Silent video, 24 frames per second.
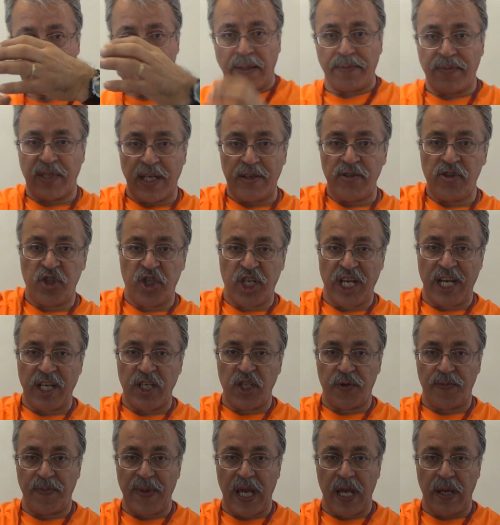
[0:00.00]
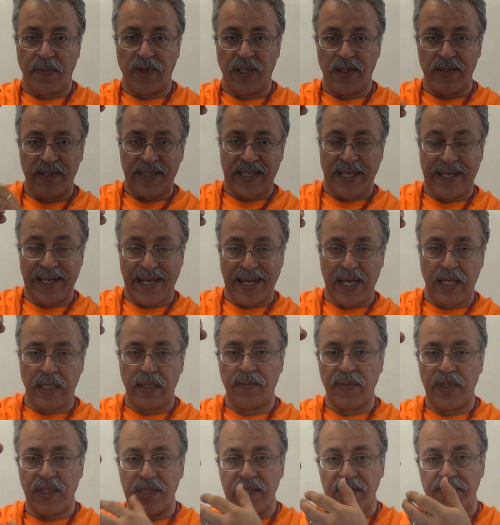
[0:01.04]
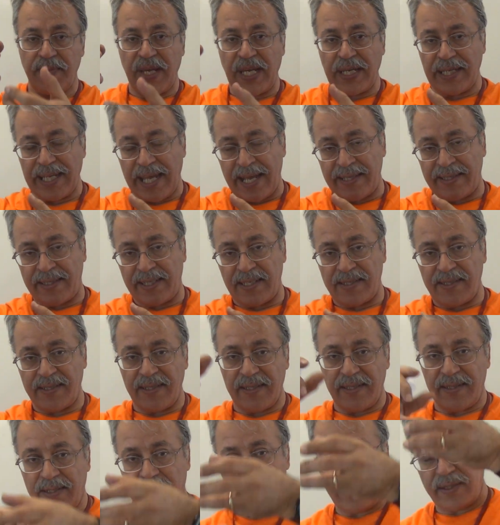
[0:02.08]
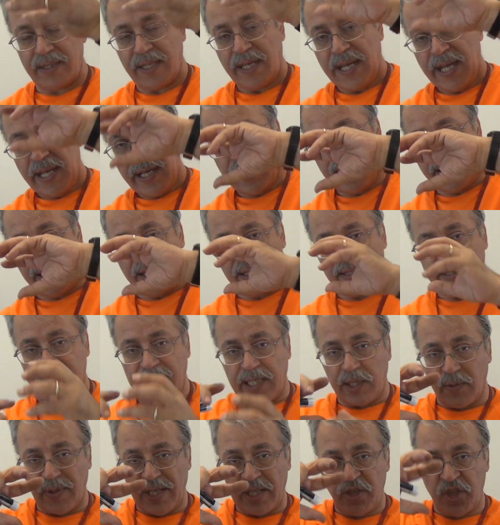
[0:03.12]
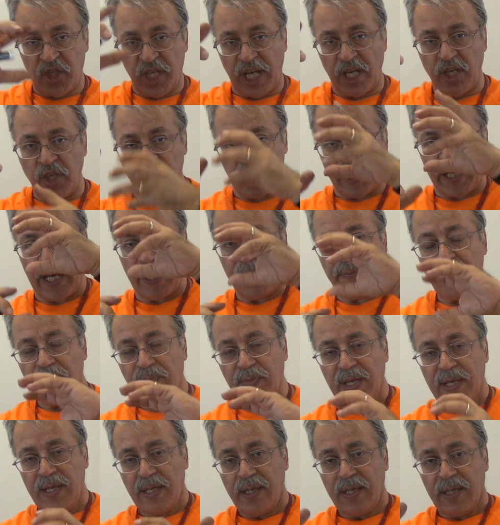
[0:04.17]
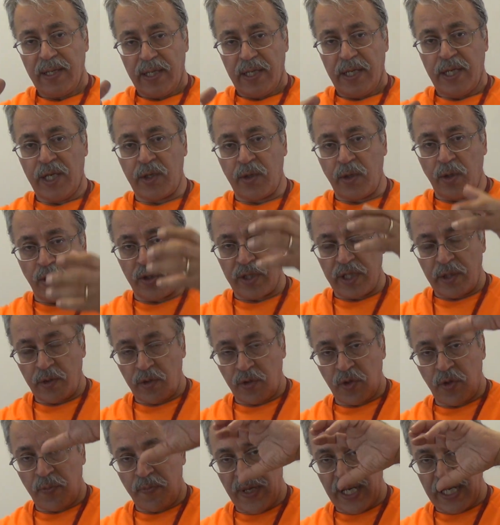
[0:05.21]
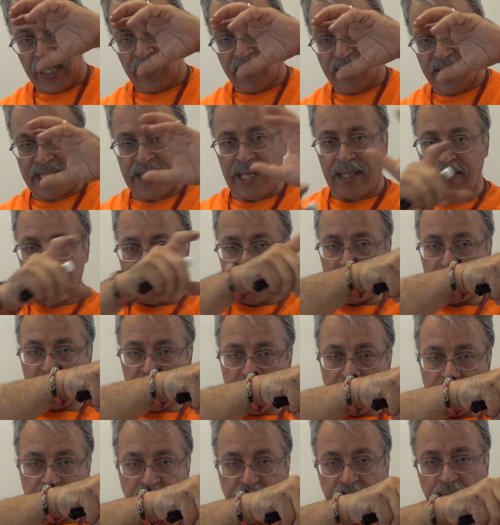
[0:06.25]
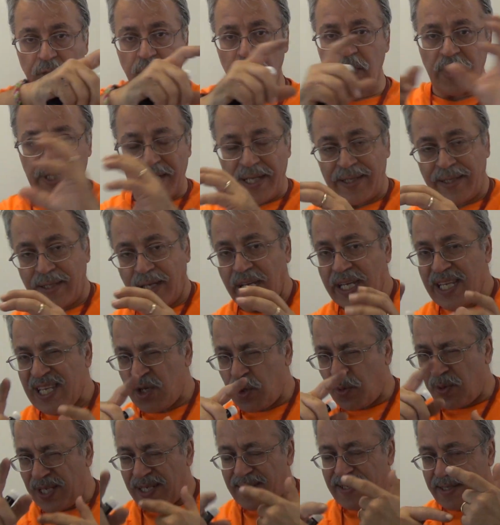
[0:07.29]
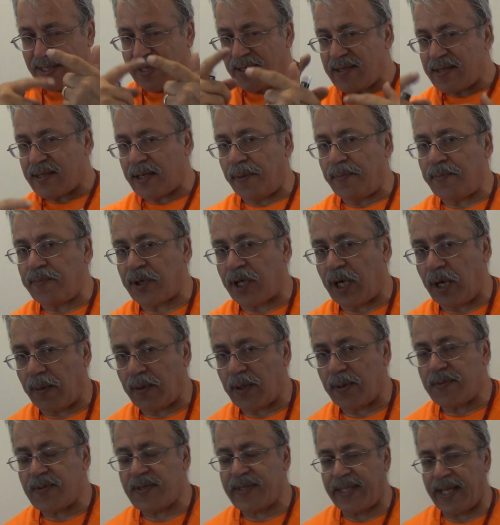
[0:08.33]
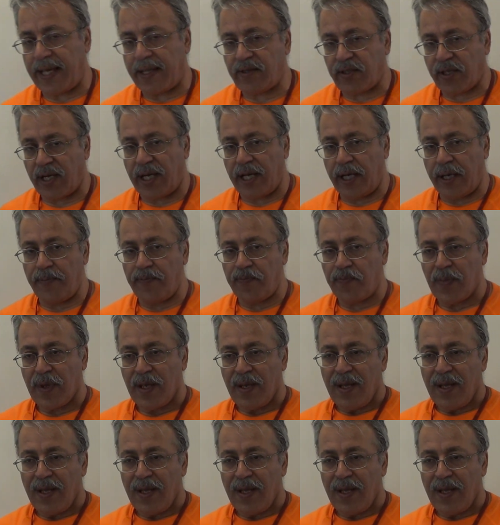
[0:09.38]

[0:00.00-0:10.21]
Sometimes change mammals and animals, make antecedent, consequent, change them according to the bigger set sometimes first, and then you will see some problems that time.